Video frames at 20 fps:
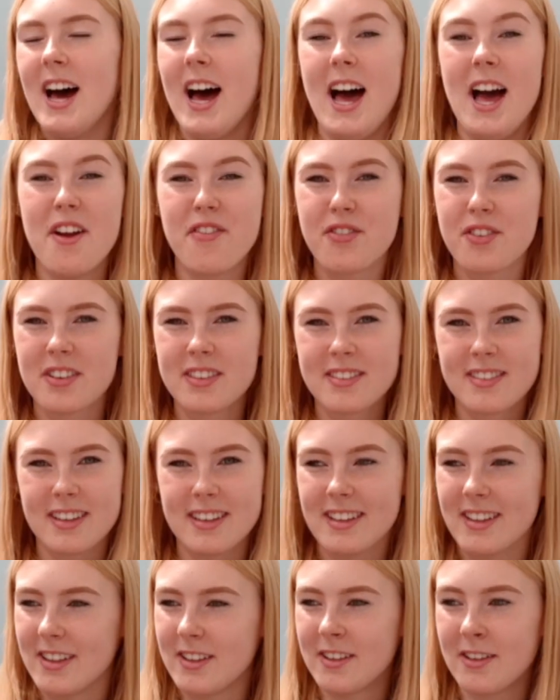Everyone
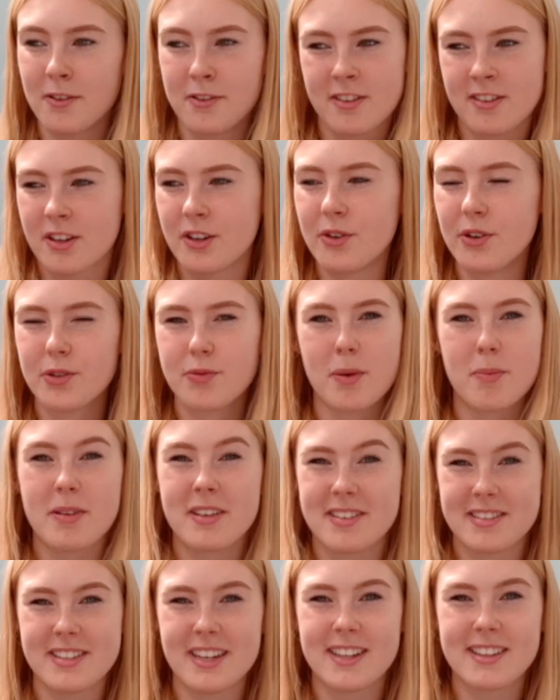at school is probably
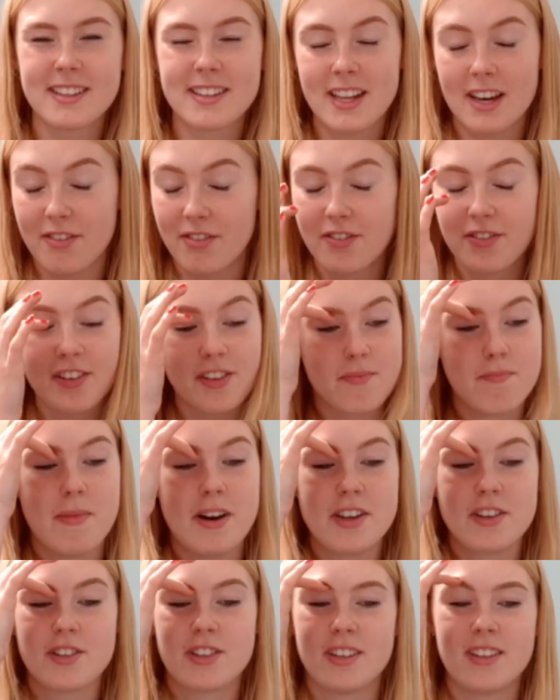sick to death of us
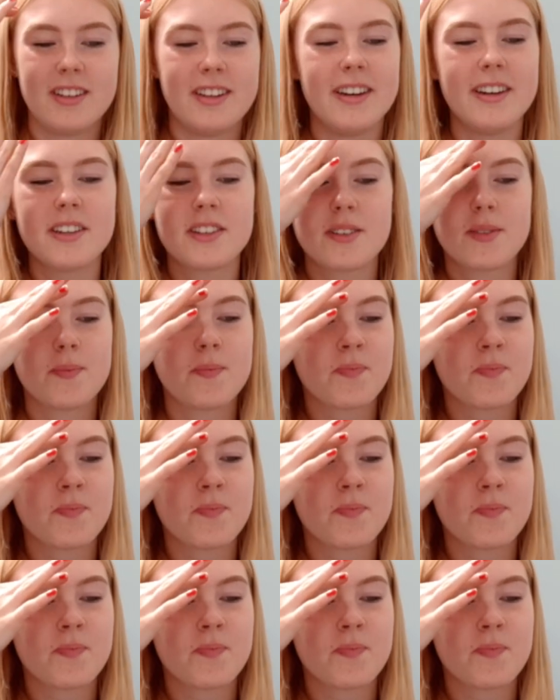mentioning it.